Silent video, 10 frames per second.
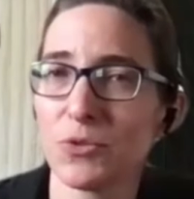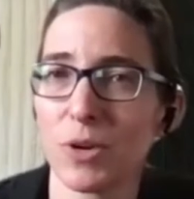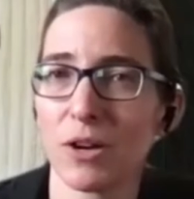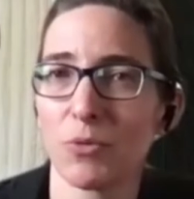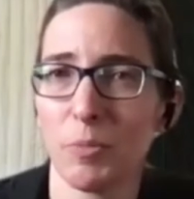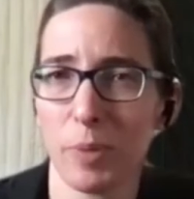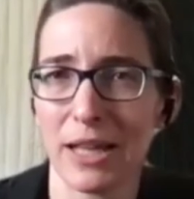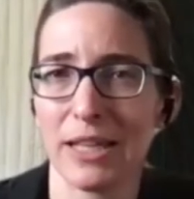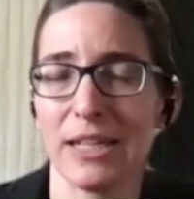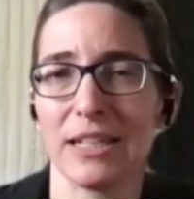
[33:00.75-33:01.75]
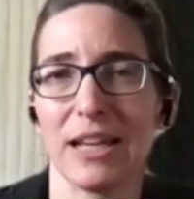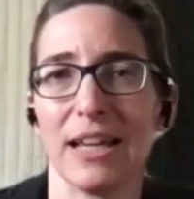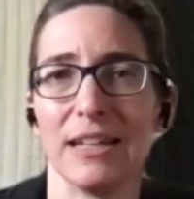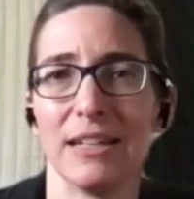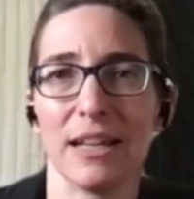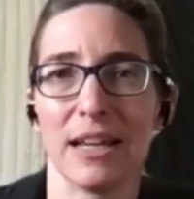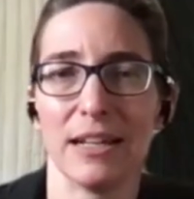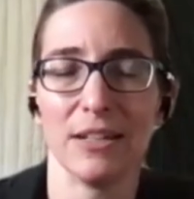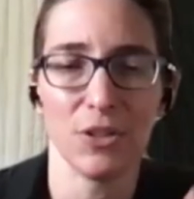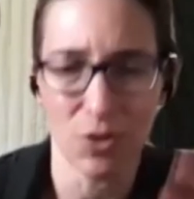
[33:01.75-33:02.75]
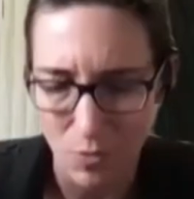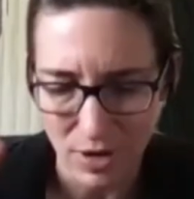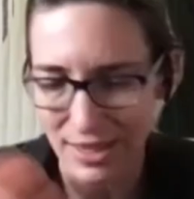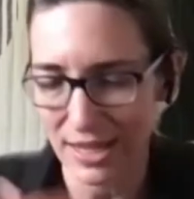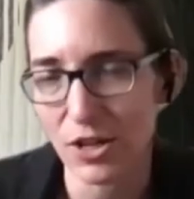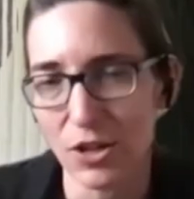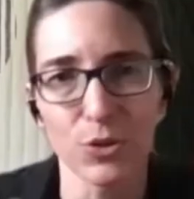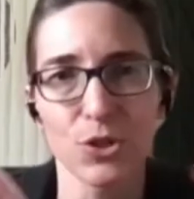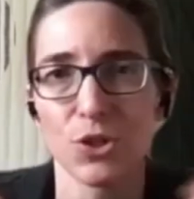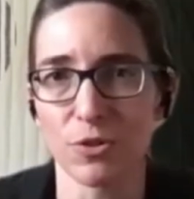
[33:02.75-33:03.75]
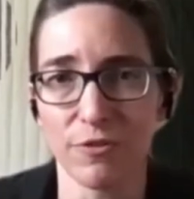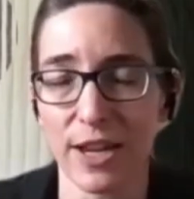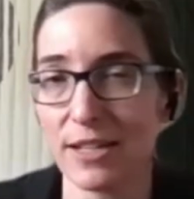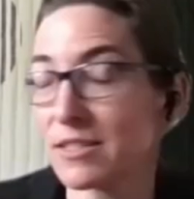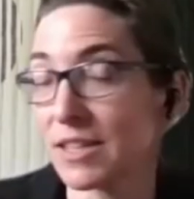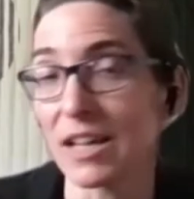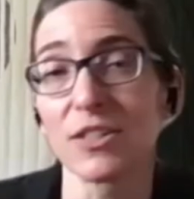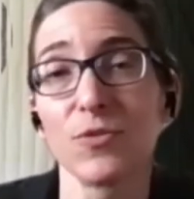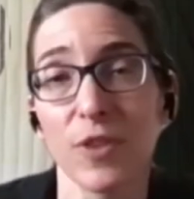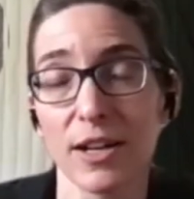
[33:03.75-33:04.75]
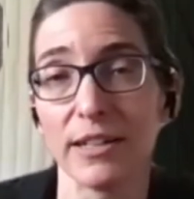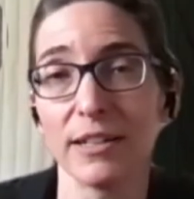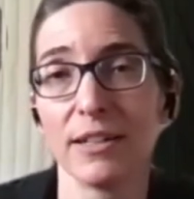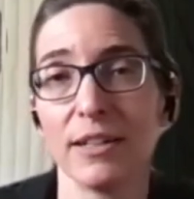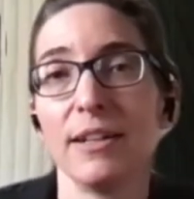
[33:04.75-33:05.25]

wear repellent and and you don't want that close to your face, that's fine.